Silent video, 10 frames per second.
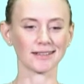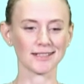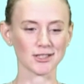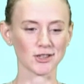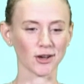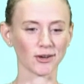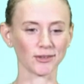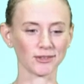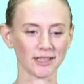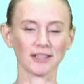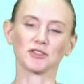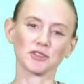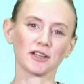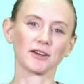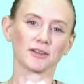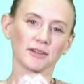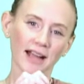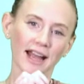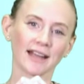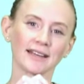So they literally go
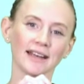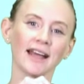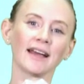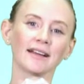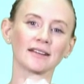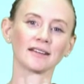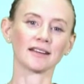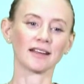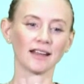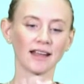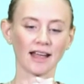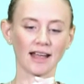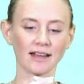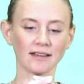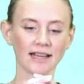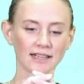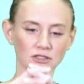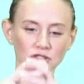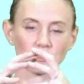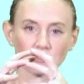hand in hand. And
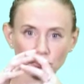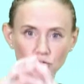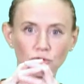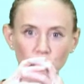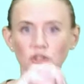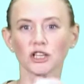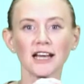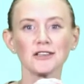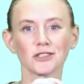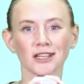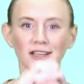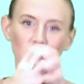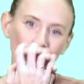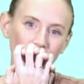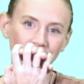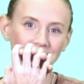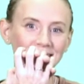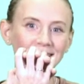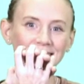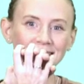that true changing and
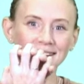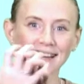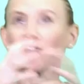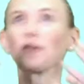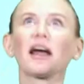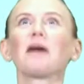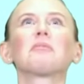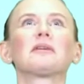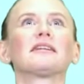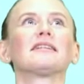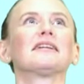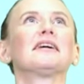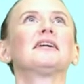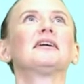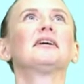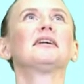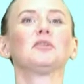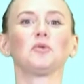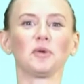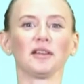learning cannot happen
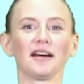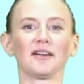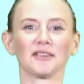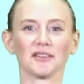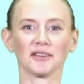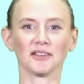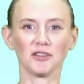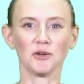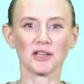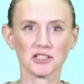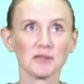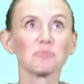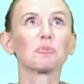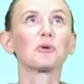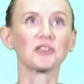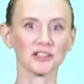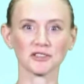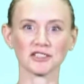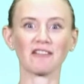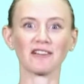without you actually putting
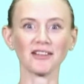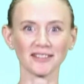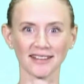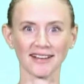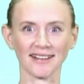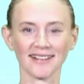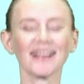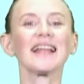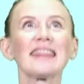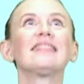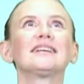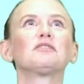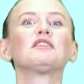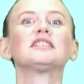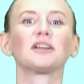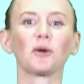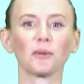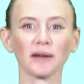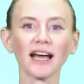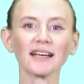yourself out there in this physical
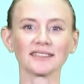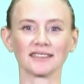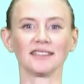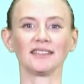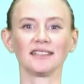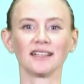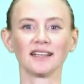reality.